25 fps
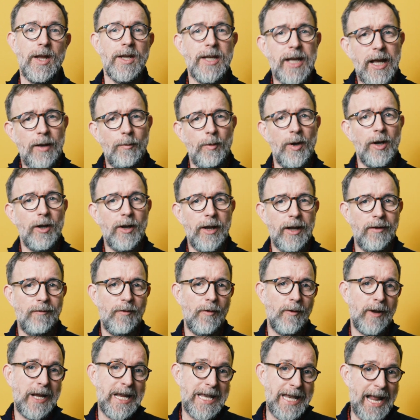Here we're looking
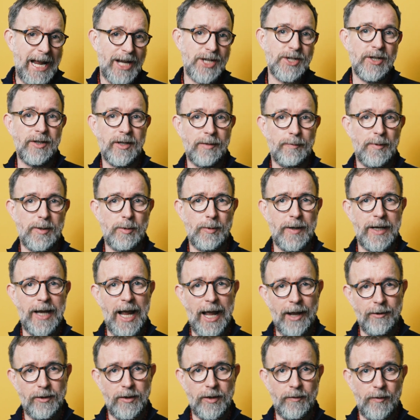for connections between
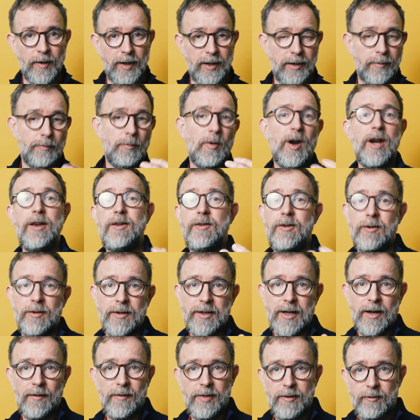how you've expressed
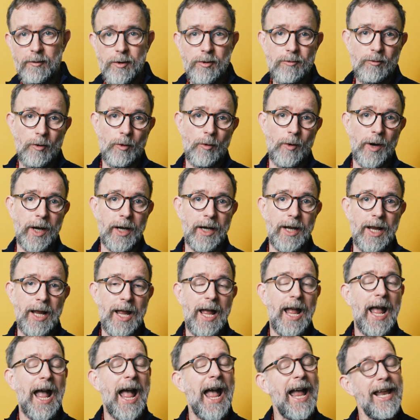yourself through drawing
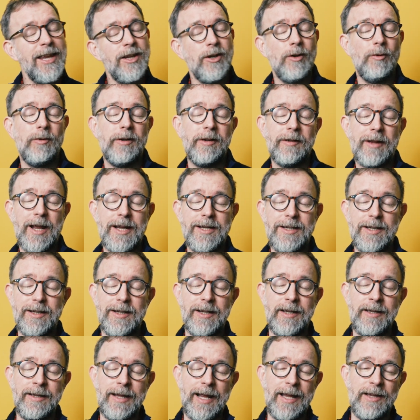and your stated
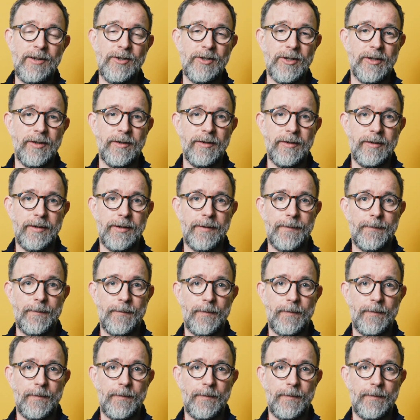intentions.